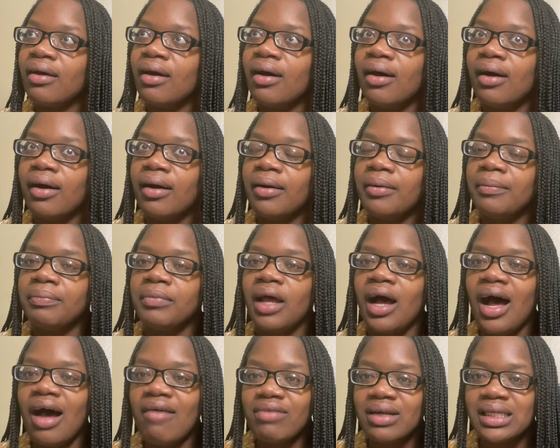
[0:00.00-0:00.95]
um
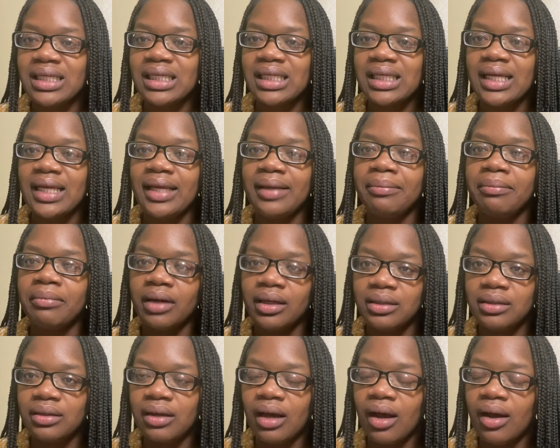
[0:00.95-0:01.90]
obviously
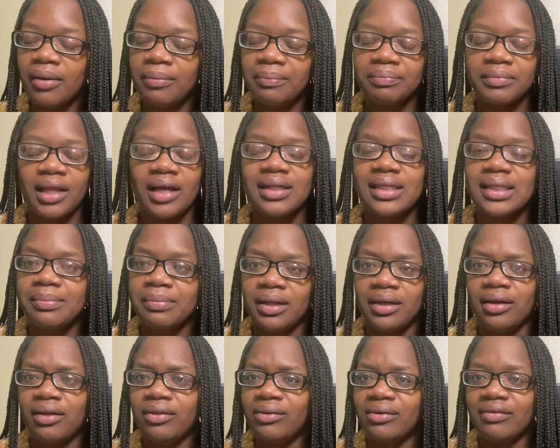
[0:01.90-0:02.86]
mon um that's
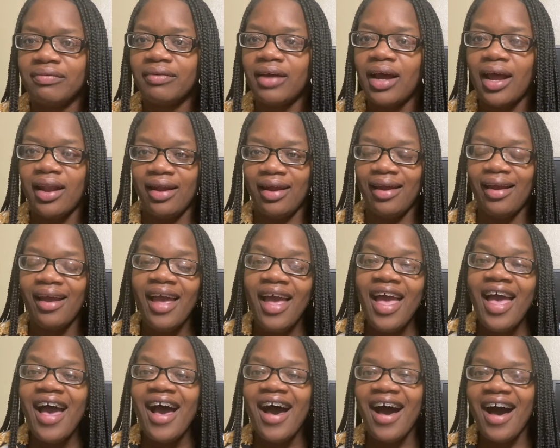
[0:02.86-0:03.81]
Monday through Friday,
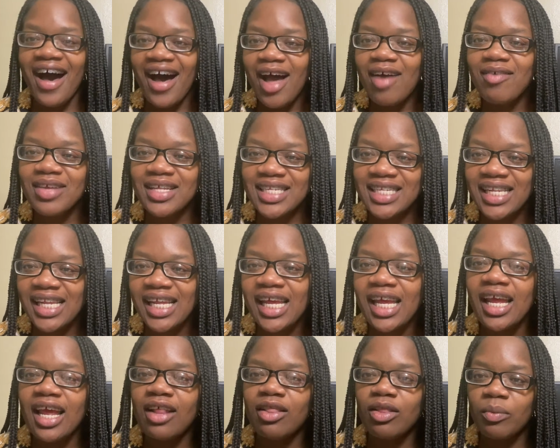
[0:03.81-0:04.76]

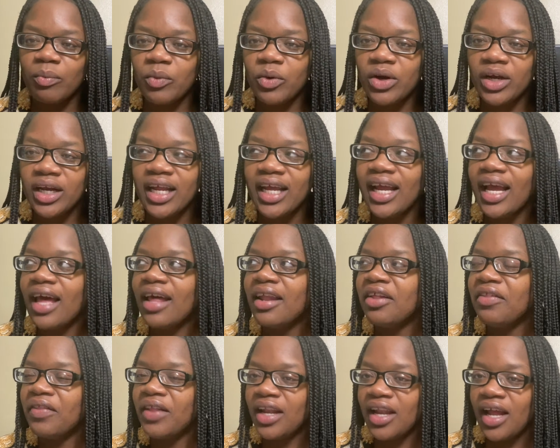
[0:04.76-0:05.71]
obviously in the morning and
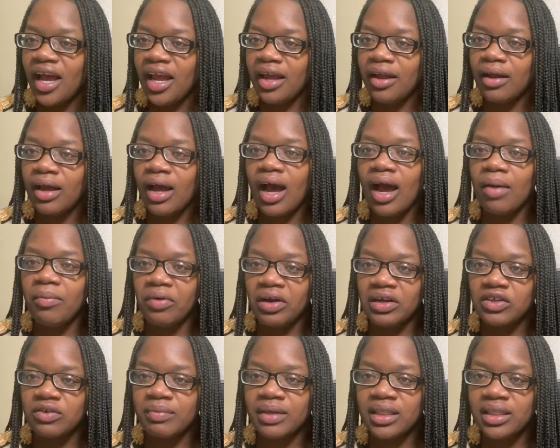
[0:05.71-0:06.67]
in the night I
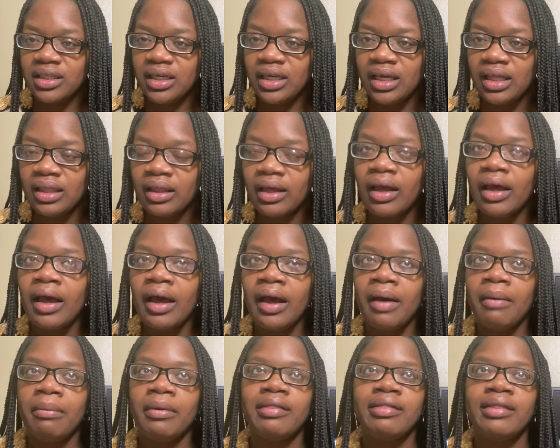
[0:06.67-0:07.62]
brush my teeth,
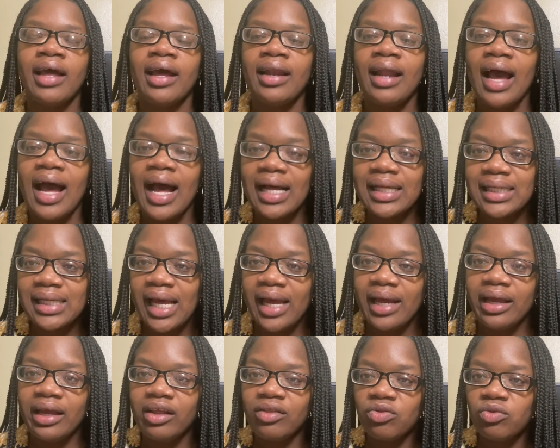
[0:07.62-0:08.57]
but then as
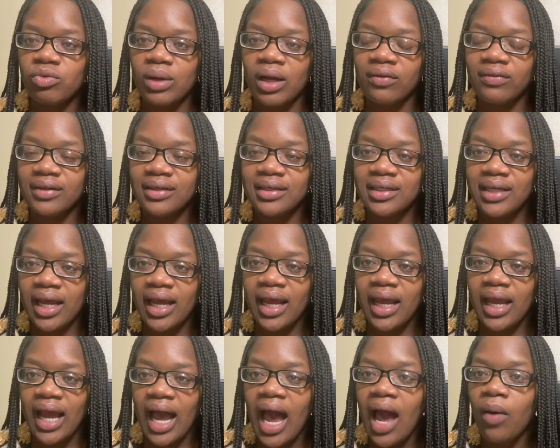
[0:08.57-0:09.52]
I eat throughout the
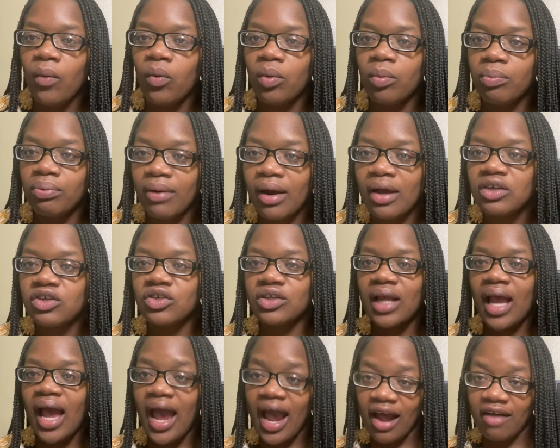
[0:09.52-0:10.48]
day I will brush
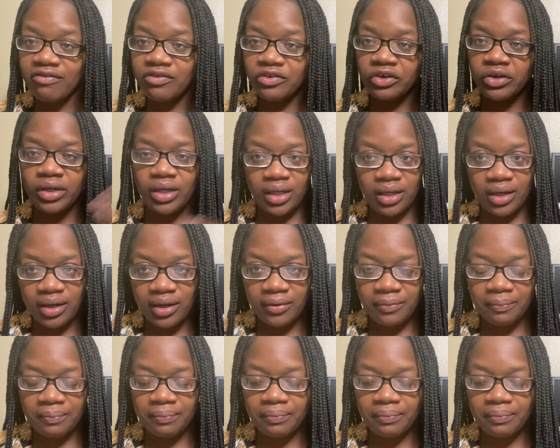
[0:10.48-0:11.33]
after eating.